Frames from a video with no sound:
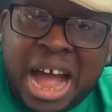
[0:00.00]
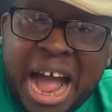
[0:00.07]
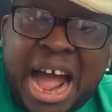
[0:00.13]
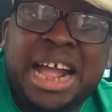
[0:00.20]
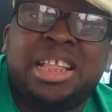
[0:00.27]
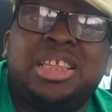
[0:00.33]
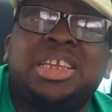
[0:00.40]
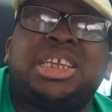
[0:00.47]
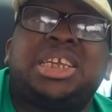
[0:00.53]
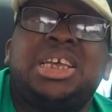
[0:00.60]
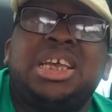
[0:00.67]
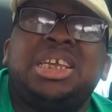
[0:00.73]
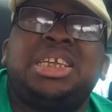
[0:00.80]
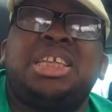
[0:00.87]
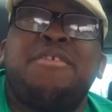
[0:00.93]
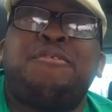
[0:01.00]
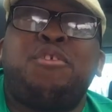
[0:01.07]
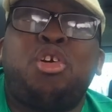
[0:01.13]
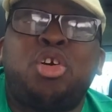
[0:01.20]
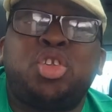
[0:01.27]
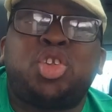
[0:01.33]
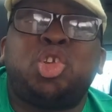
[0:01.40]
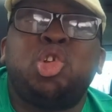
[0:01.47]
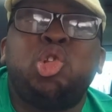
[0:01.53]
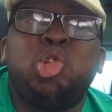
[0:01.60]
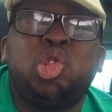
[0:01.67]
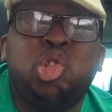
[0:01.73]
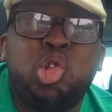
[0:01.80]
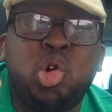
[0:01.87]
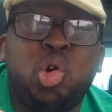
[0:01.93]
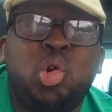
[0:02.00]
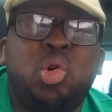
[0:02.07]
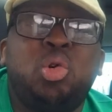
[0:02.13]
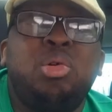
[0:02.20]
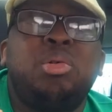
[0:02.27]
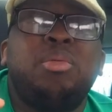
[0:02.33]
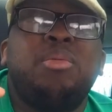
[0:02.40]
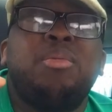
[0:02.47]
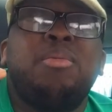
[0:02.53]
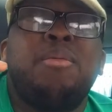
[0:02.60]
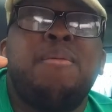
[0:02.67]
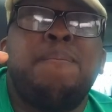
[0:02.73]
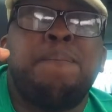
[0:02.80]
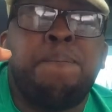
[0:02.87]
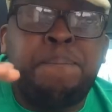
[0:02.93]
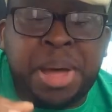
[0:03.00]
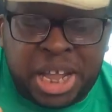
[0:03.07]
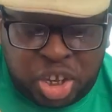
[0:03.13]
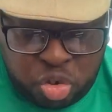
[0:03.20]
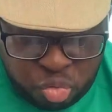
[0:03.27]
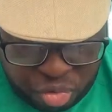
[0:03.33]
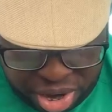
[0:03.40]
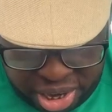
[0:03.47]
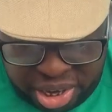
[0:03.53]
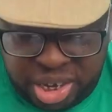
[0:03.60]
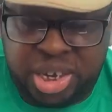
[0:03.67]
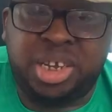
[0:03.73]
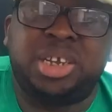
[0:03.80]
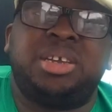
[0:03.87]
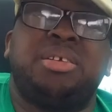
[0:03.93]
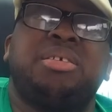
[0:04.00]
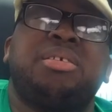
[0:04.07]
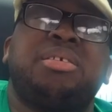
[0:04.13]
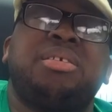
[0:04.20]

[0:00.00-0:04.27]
And since they've got low birth rates,